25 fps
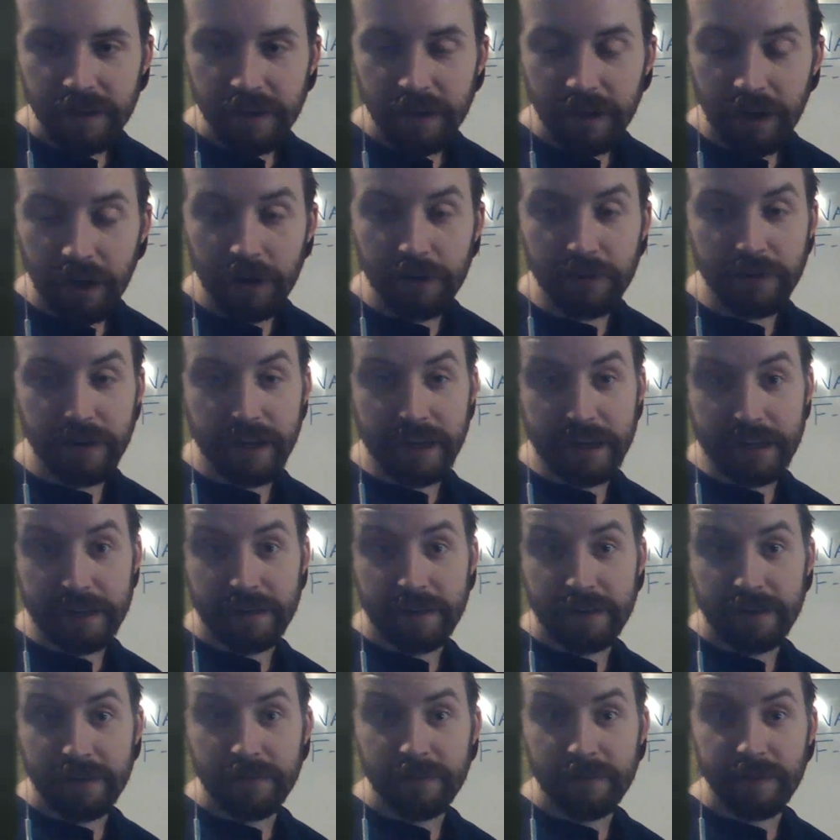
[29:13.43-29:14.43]
All right,
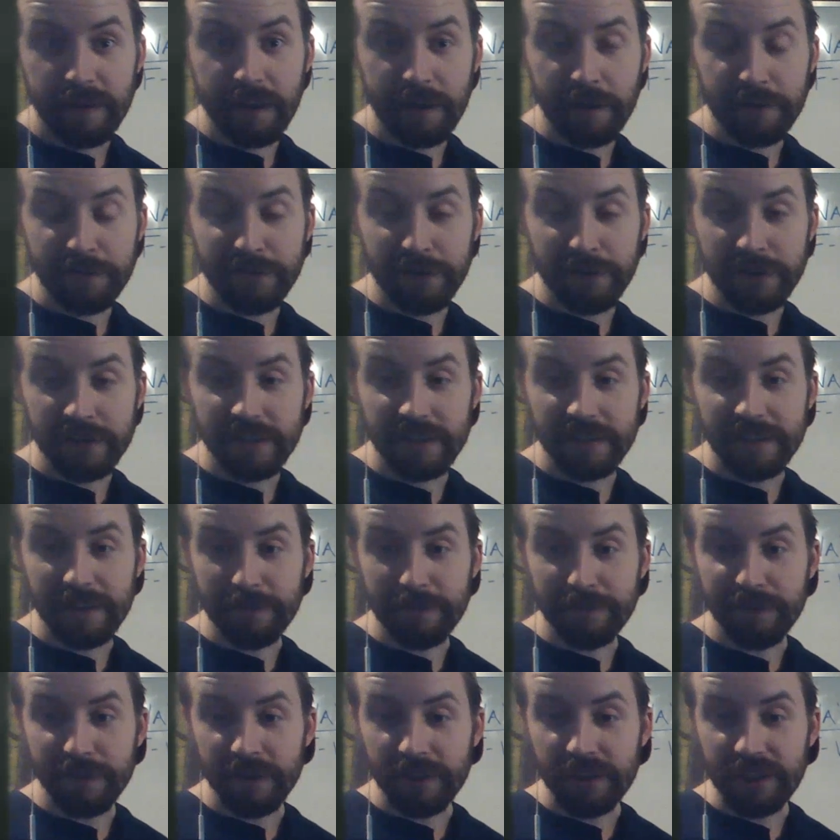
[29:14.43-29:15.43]
we got our first attempt
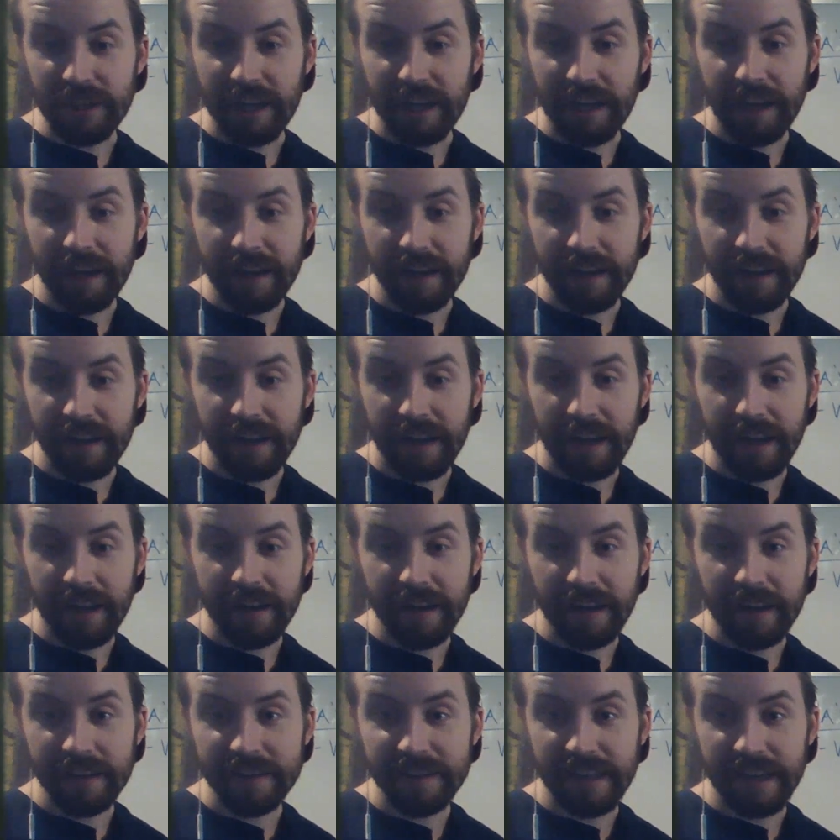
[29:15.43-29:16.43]
from the chat, and
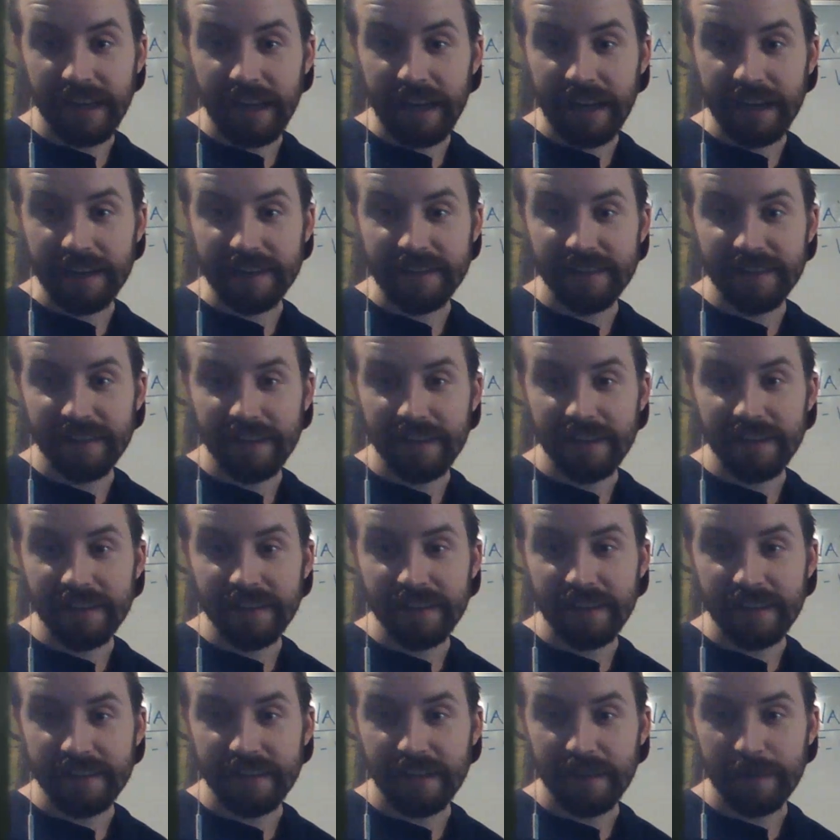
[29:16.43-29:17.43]
it's an excellent
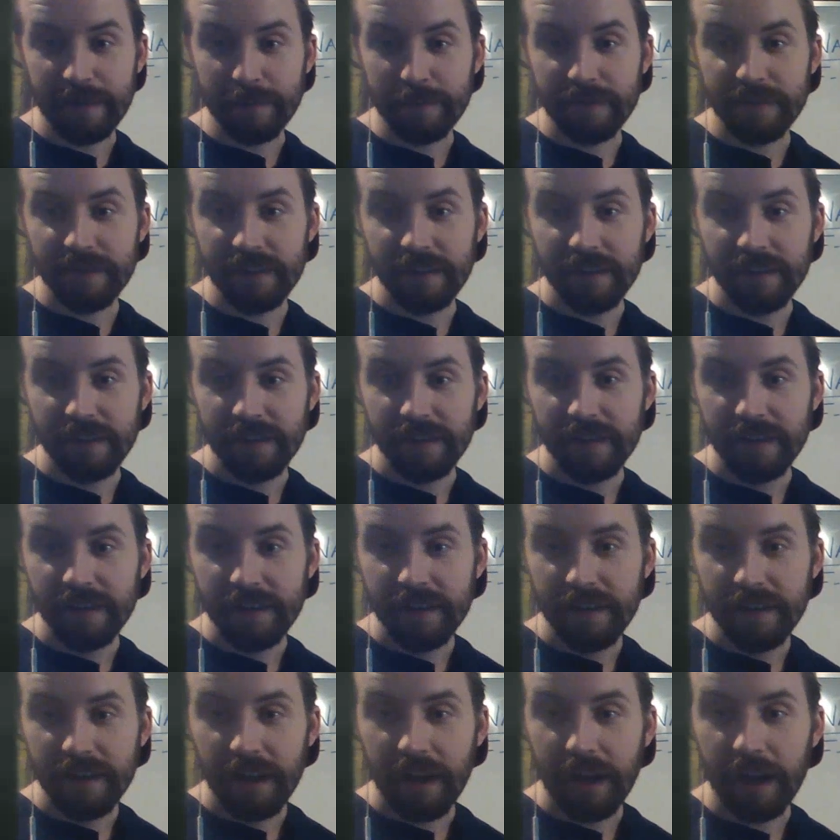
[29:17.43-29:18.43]
attempt.
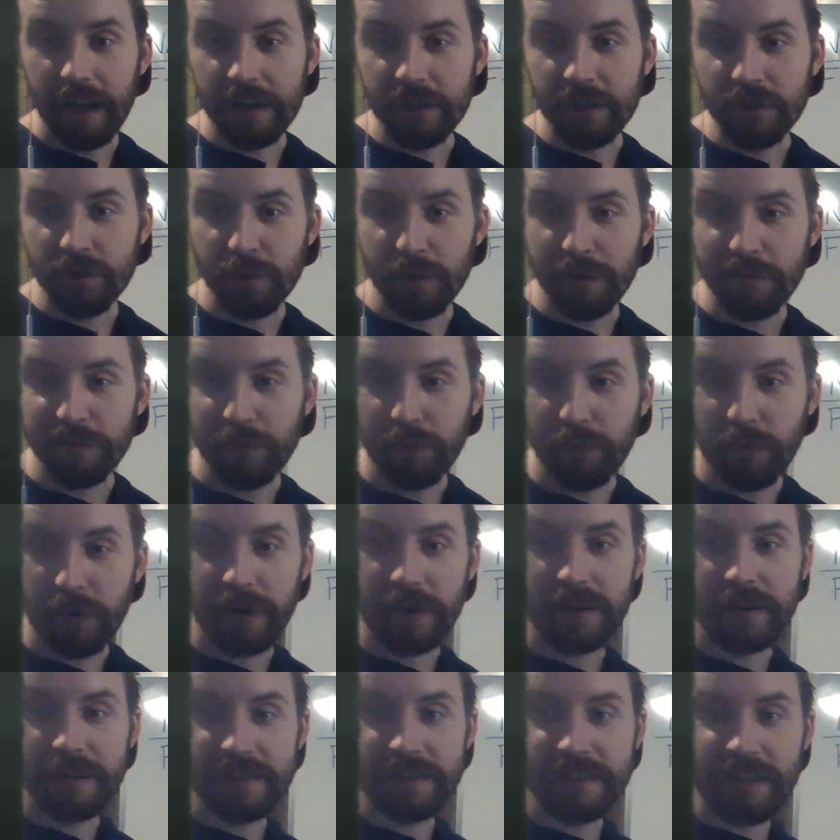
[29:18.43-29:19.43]
Short of
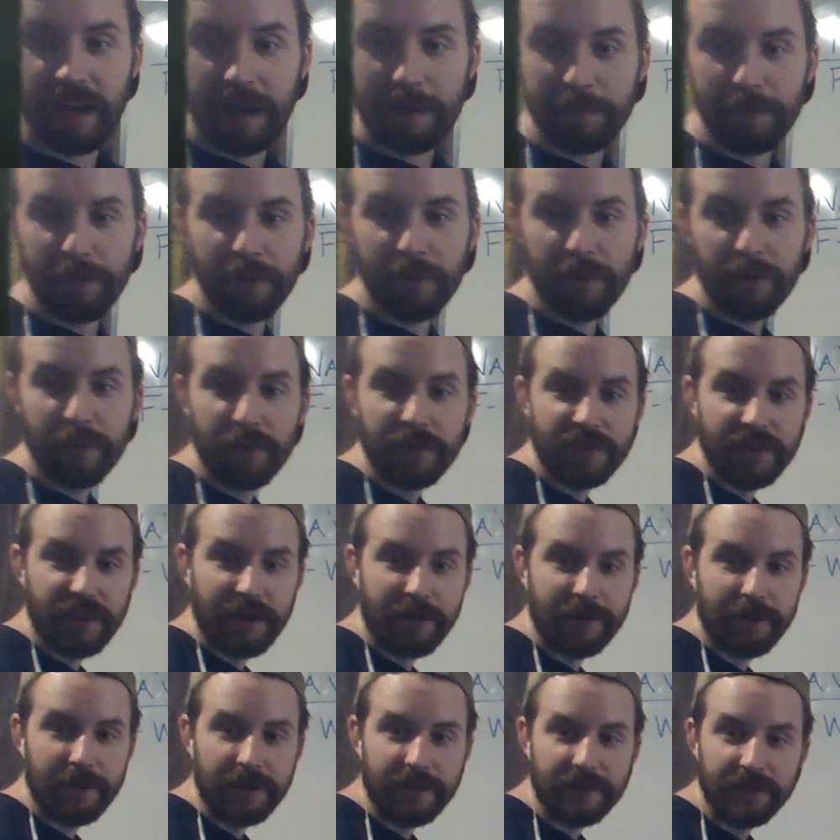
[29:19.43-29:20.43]
one typo, which
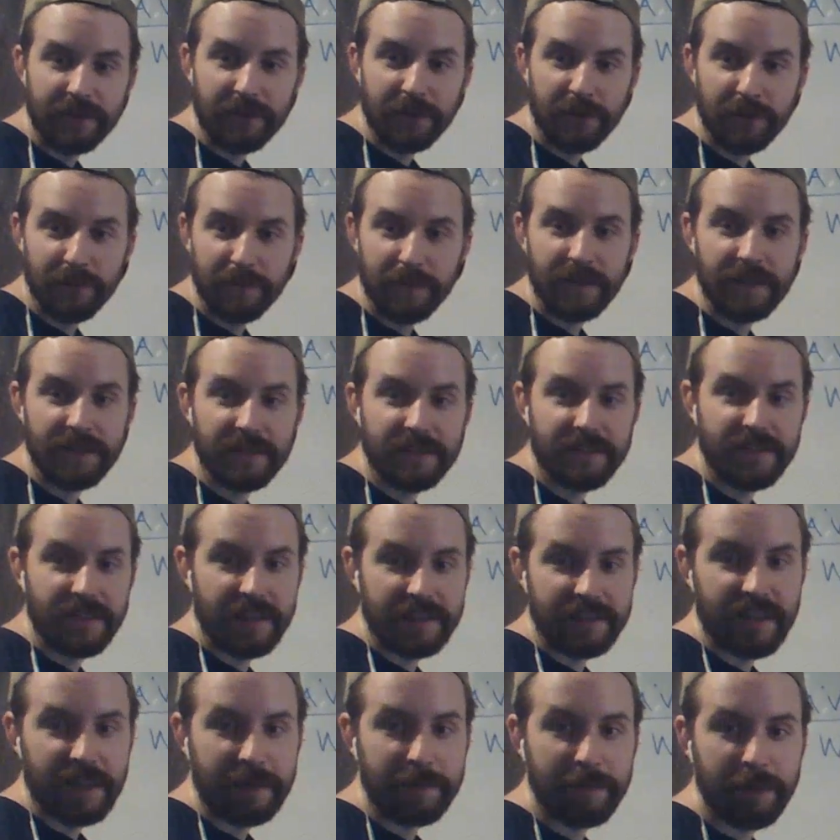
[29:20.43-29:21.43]
I would assume is a
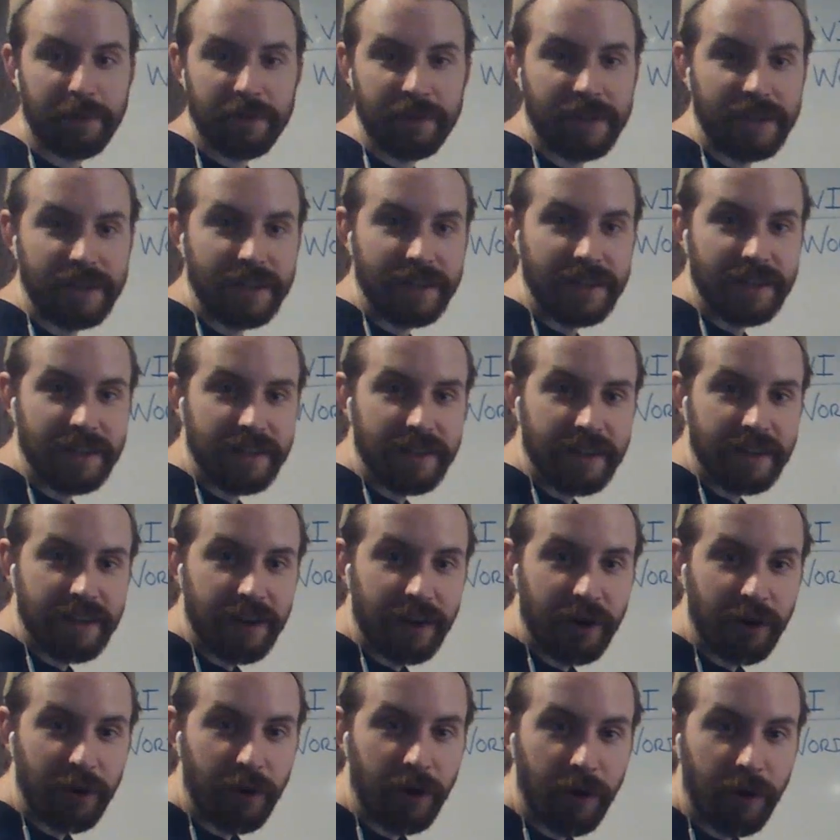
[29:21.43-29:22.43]
typo,
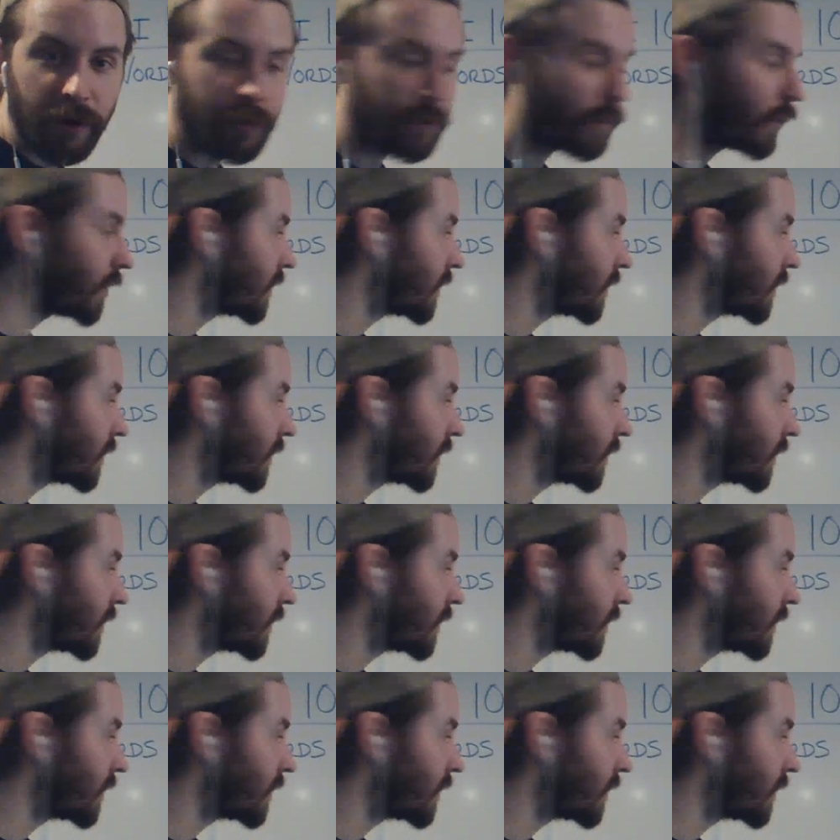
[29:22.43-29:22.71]
or